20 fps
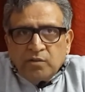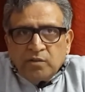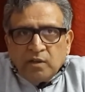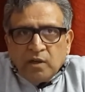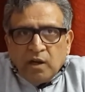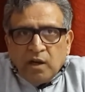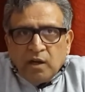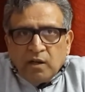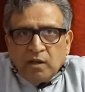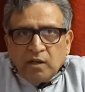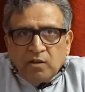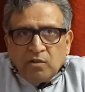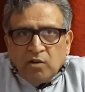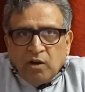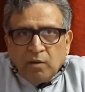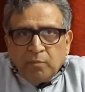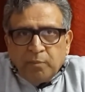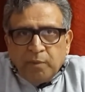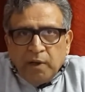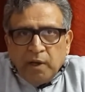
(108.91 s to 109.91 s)
did
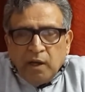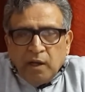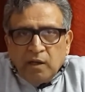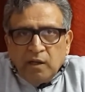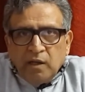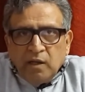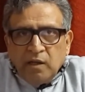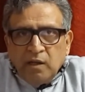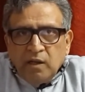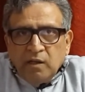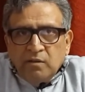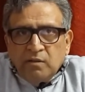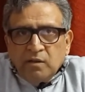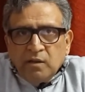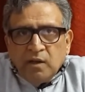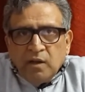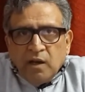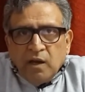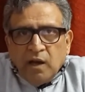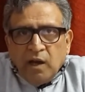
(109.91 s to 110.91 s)
not pay any heed
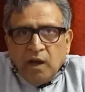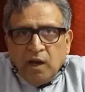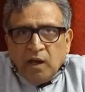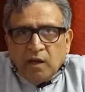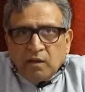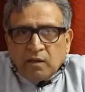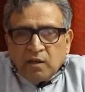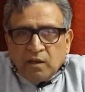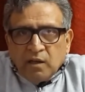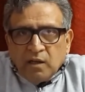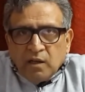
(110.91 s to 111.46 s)
and